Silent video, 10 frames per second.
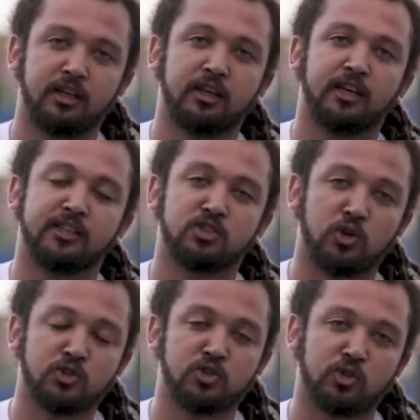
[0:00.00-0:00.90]
It's
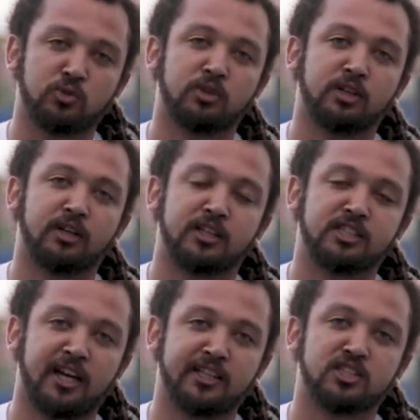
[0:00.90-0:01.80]
also a
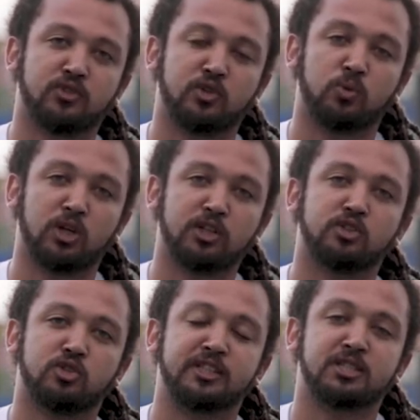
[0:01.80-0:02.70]
chance for the world
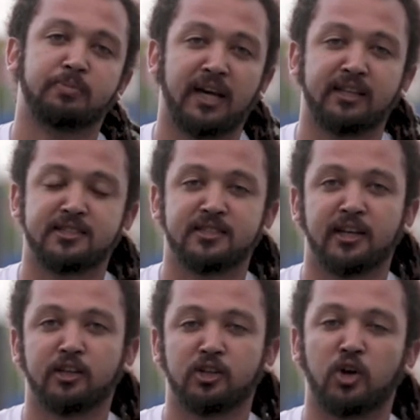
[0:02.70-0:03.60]
to expand the
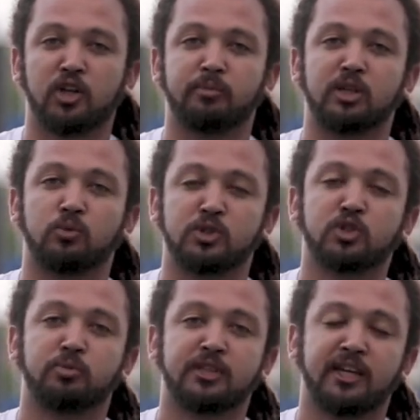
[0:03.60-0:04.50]
circular economy, which could
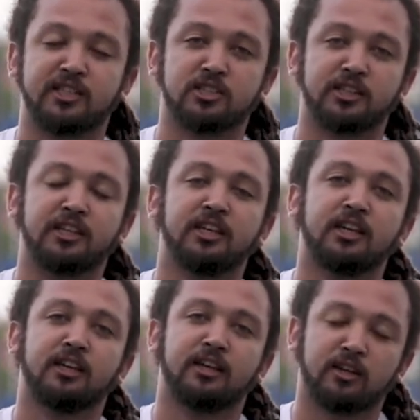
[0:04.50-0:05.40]
potentially
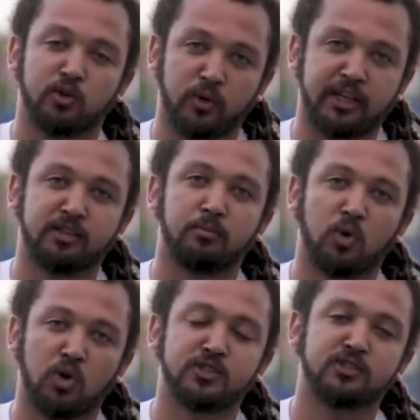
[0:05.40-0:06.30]
create
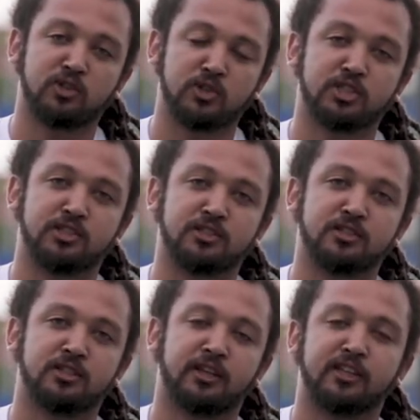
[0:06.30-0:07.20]
more solutions
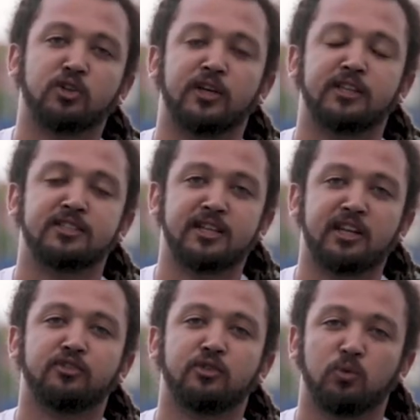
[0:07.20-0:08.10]
instead
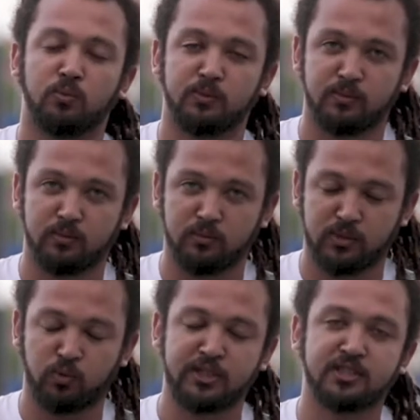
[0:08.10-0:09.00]
of
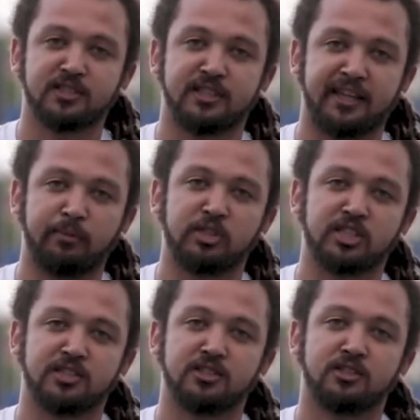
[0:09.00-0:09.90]
risks and
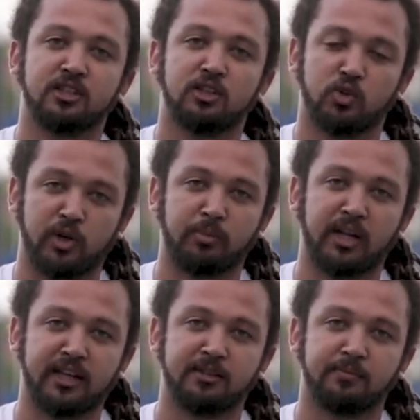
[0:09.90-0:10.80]
damages to our planet.